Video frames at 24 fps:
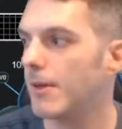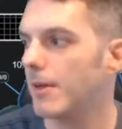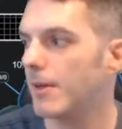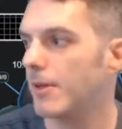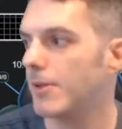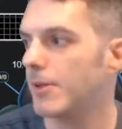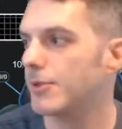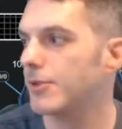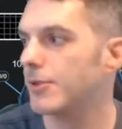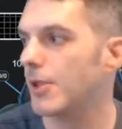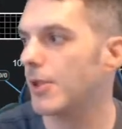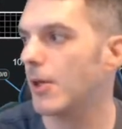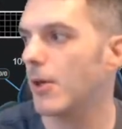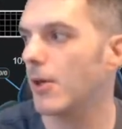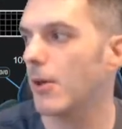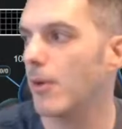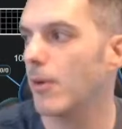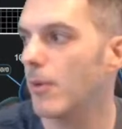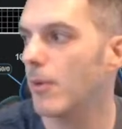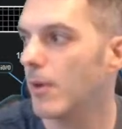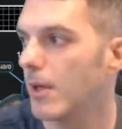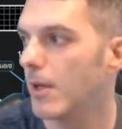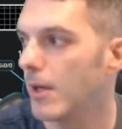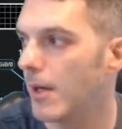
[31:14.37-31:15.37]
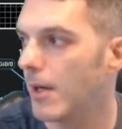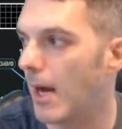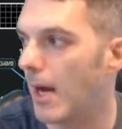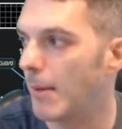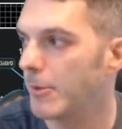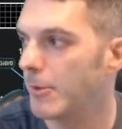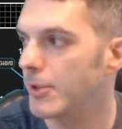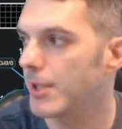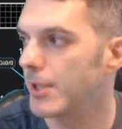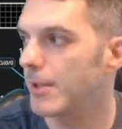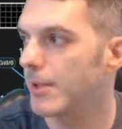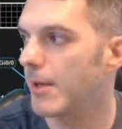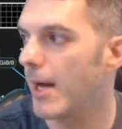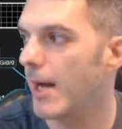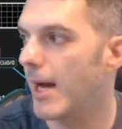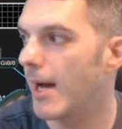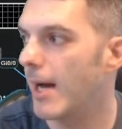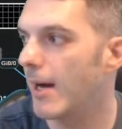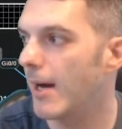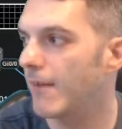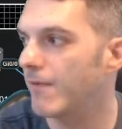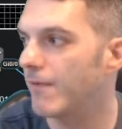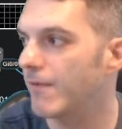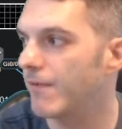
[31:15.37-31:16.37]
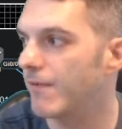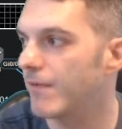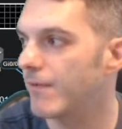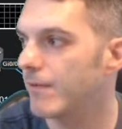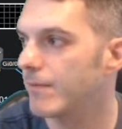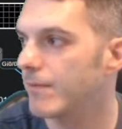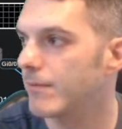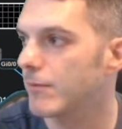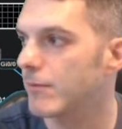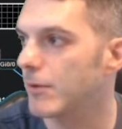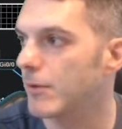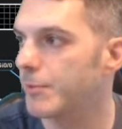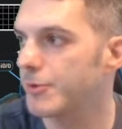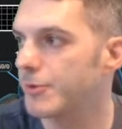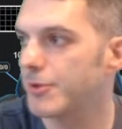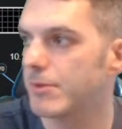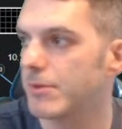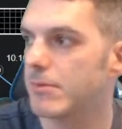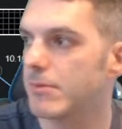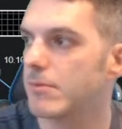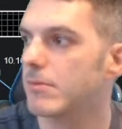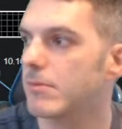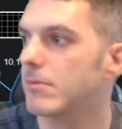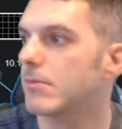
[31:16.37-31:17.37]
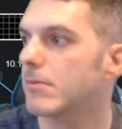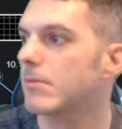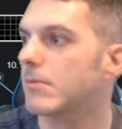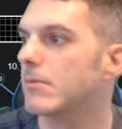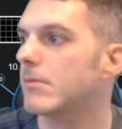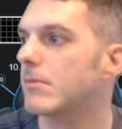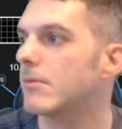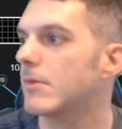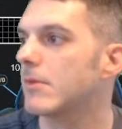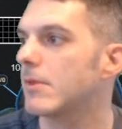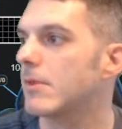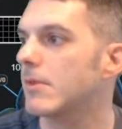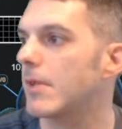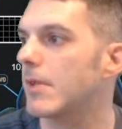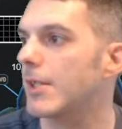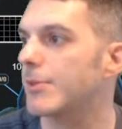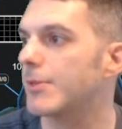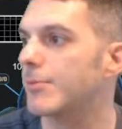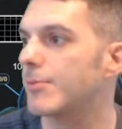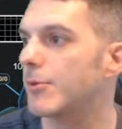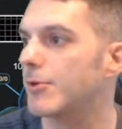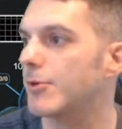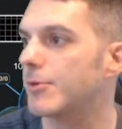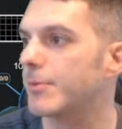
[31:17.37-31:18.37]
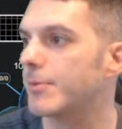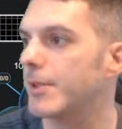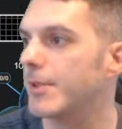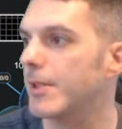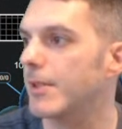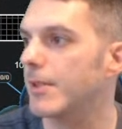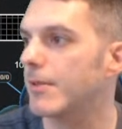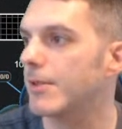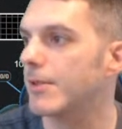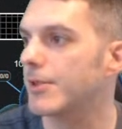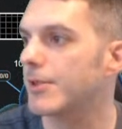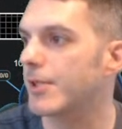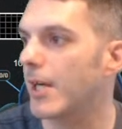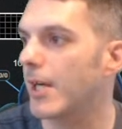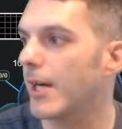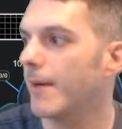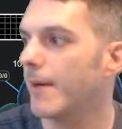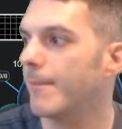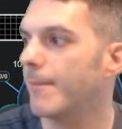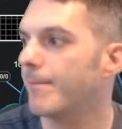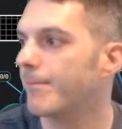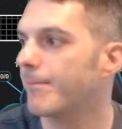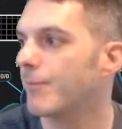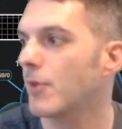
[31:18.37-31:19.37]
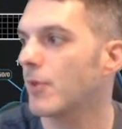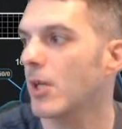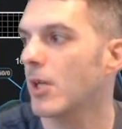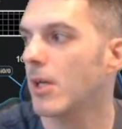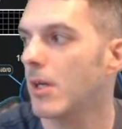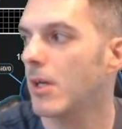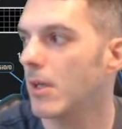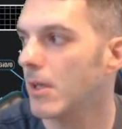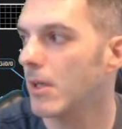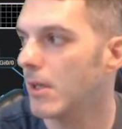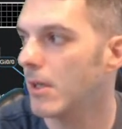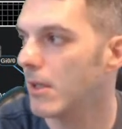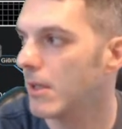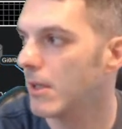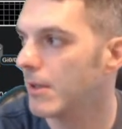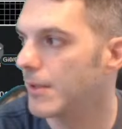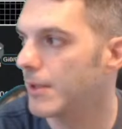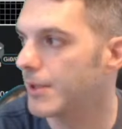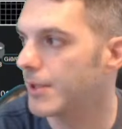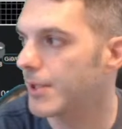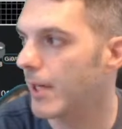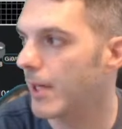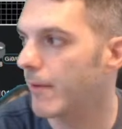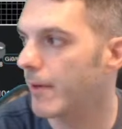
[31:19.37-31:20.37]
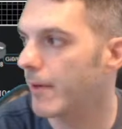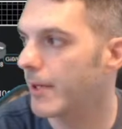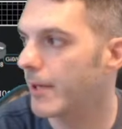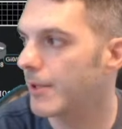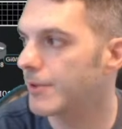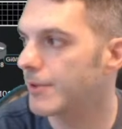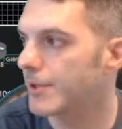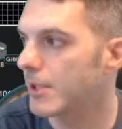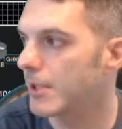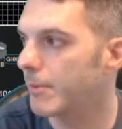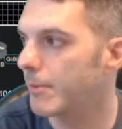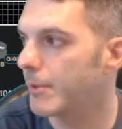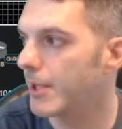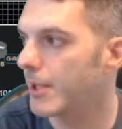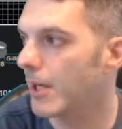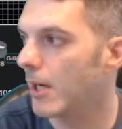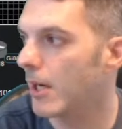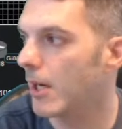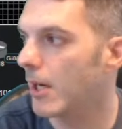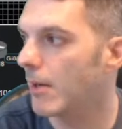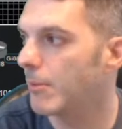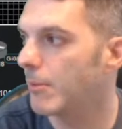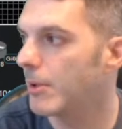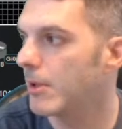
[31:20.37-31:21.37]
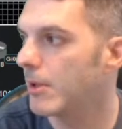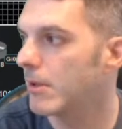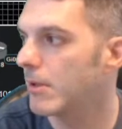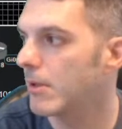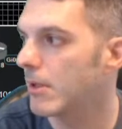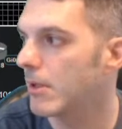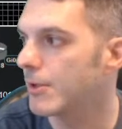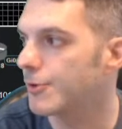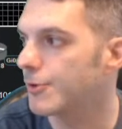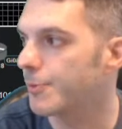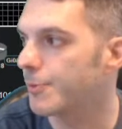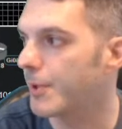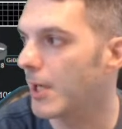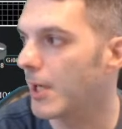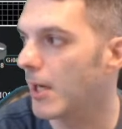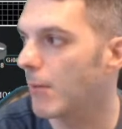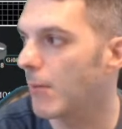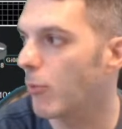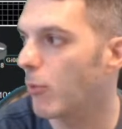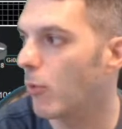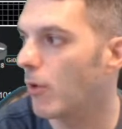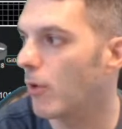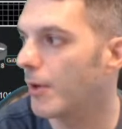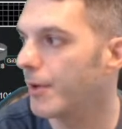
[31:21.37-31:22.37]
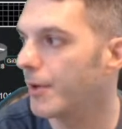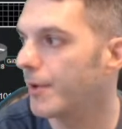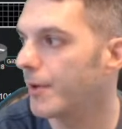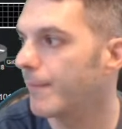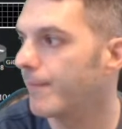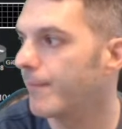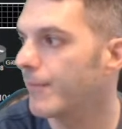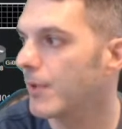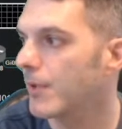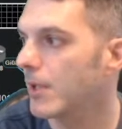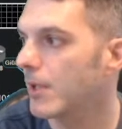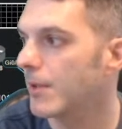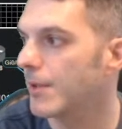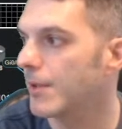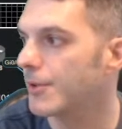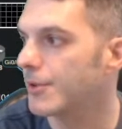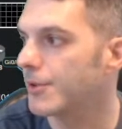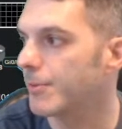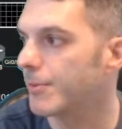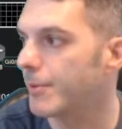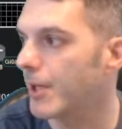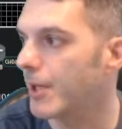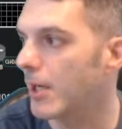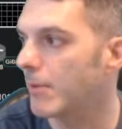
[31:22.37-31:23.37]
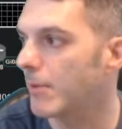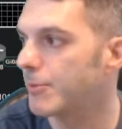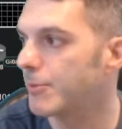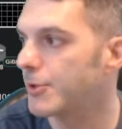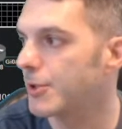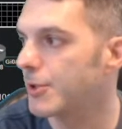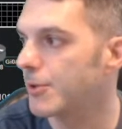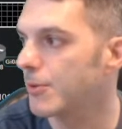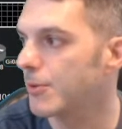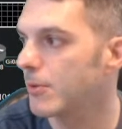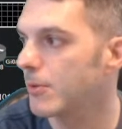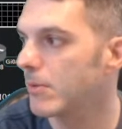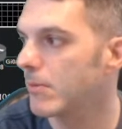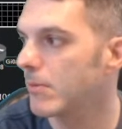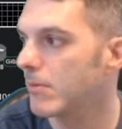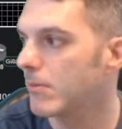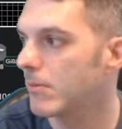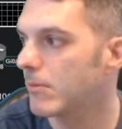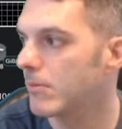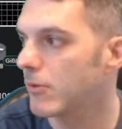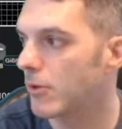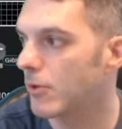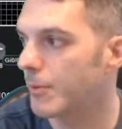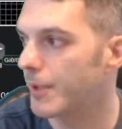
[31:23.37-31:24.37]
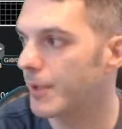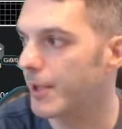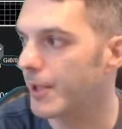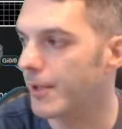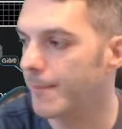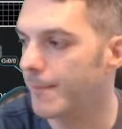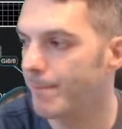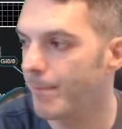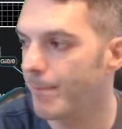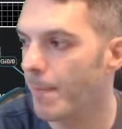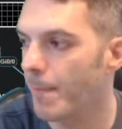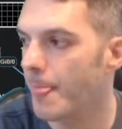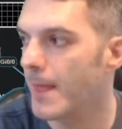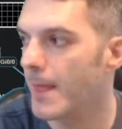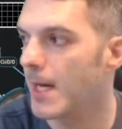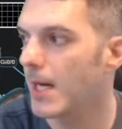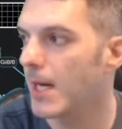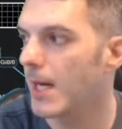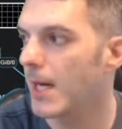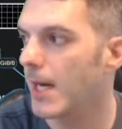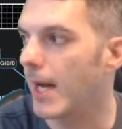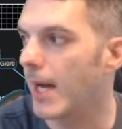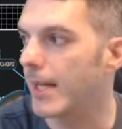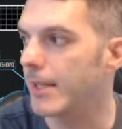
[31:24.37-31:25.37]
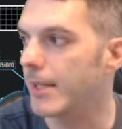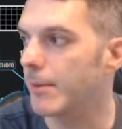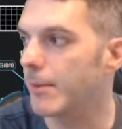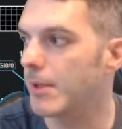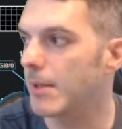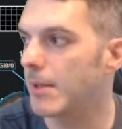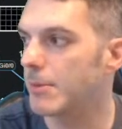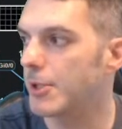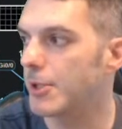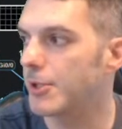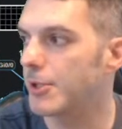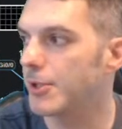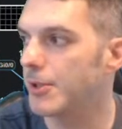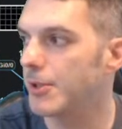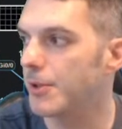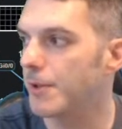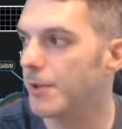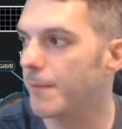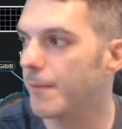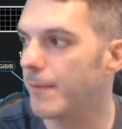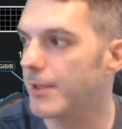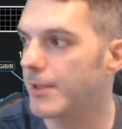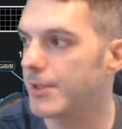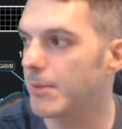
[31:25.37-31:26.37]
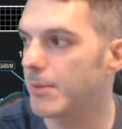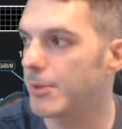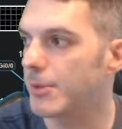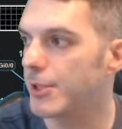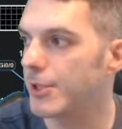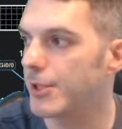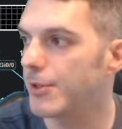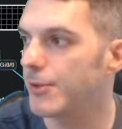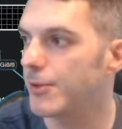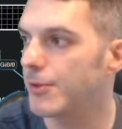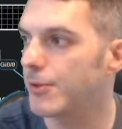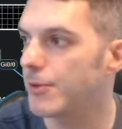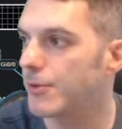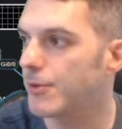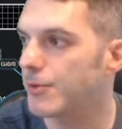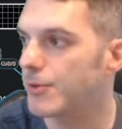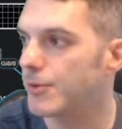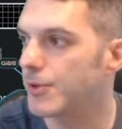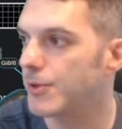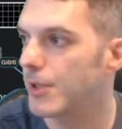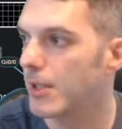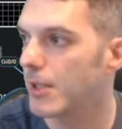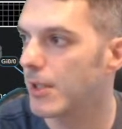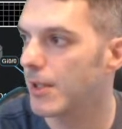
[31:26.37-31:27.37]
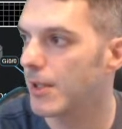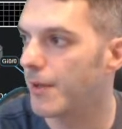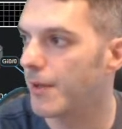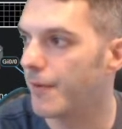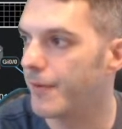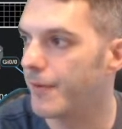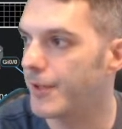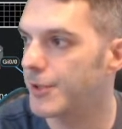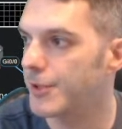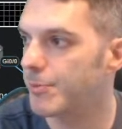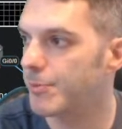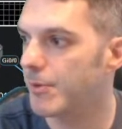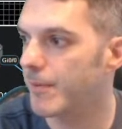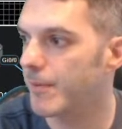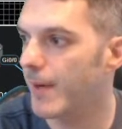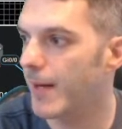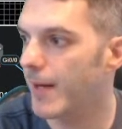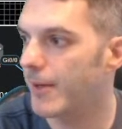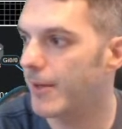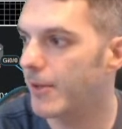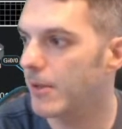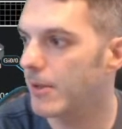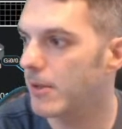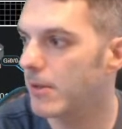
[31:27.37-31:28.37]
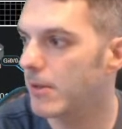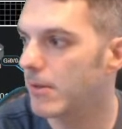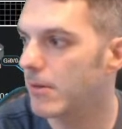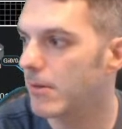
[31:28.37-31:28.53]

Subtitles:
So I'm going to have, whoops, that's supposed to be this guy. This guy right here is going to be a hub. This will be hub 1. This will be hub 2 over here. And then what I'm going to do is I'm going to use this provider